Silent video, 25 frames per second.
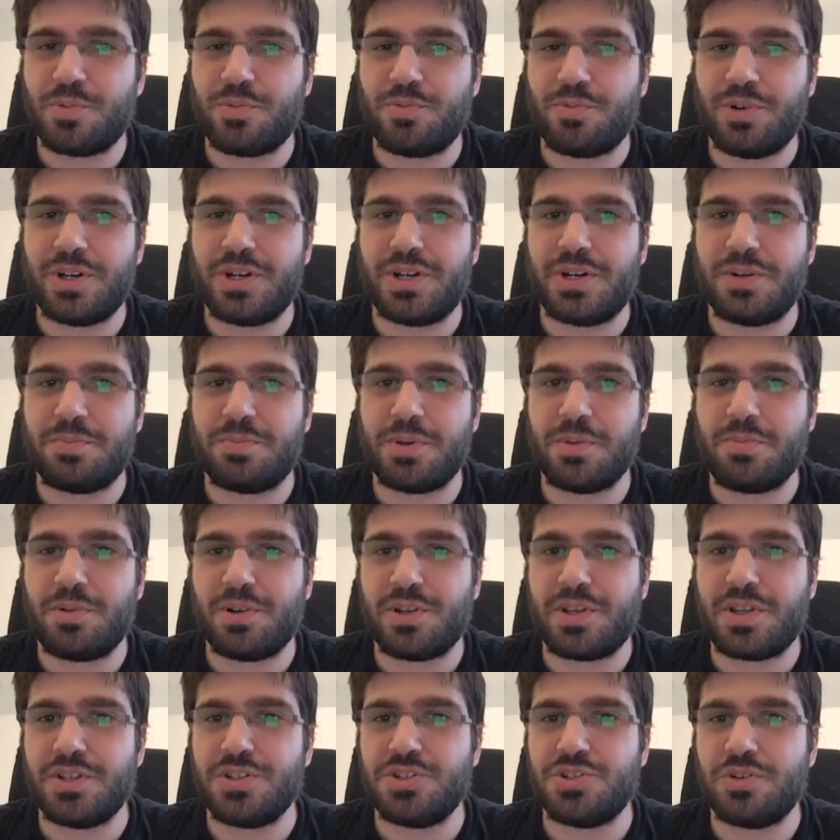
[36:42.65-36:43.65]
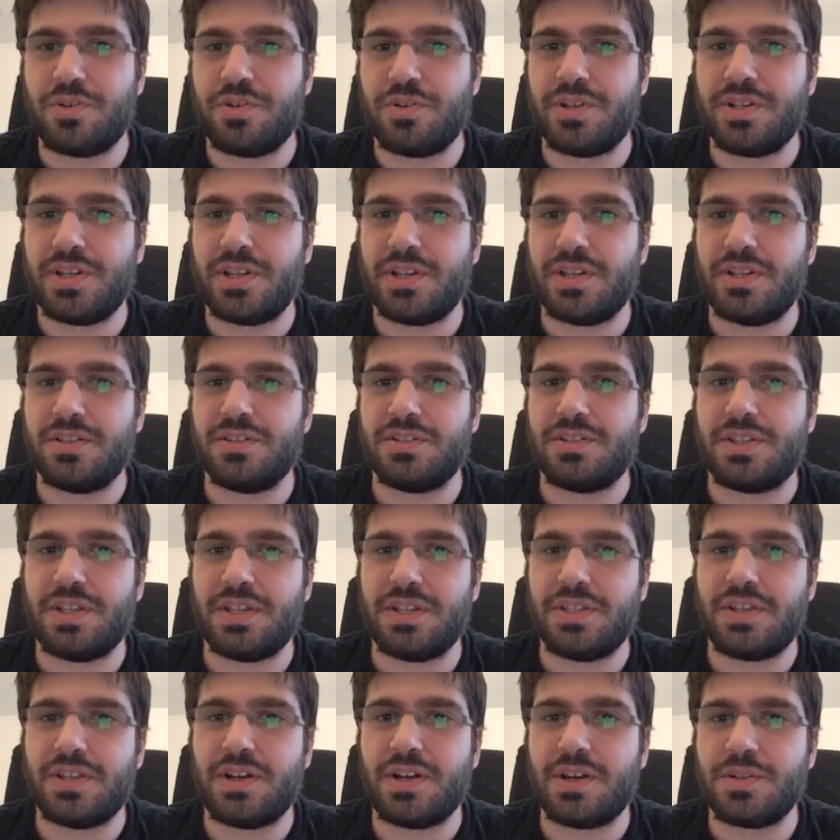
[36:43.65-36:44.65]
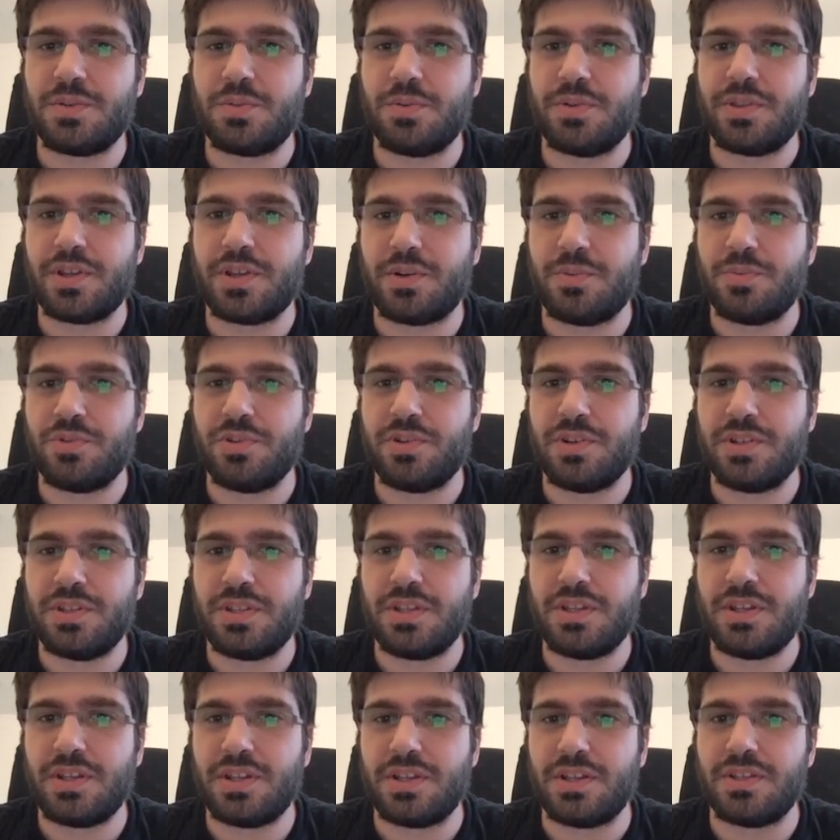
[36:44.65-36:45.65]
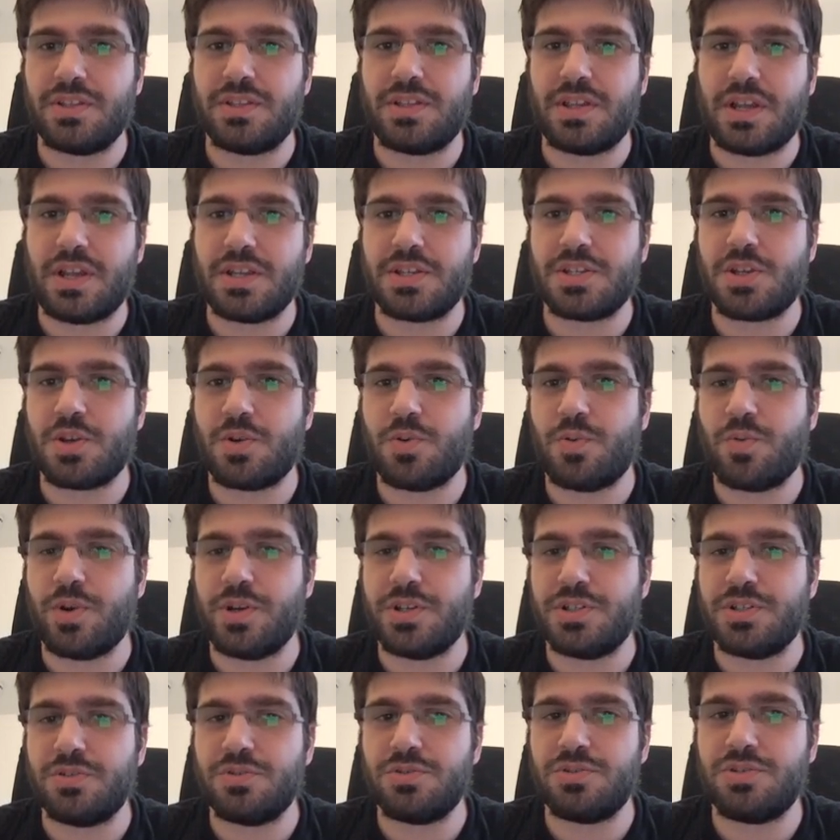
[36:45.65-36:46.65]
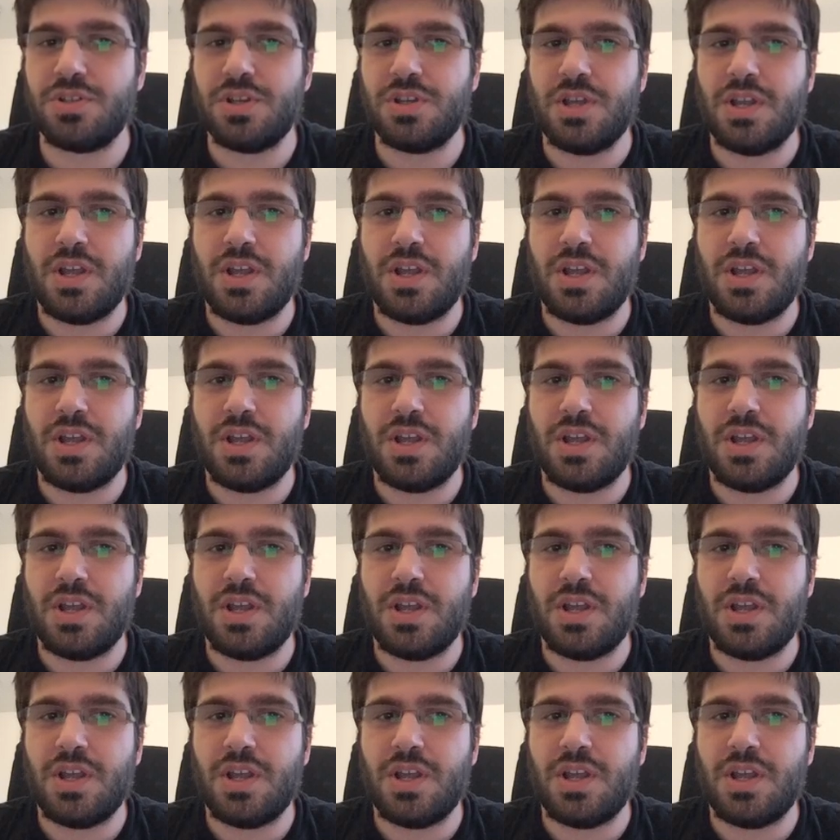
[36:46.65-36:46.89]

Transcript: where people can join and interact with the community and ask questions.